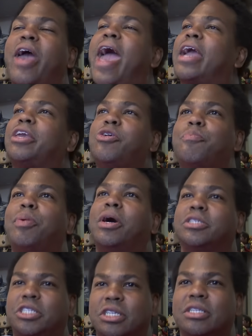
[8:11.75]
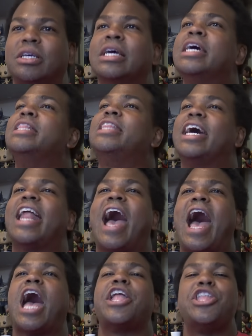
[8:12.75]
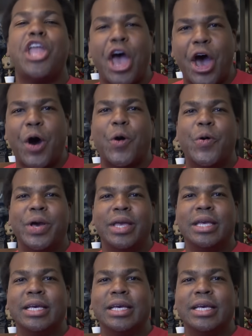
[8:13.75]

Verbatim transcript: acupuncture that I know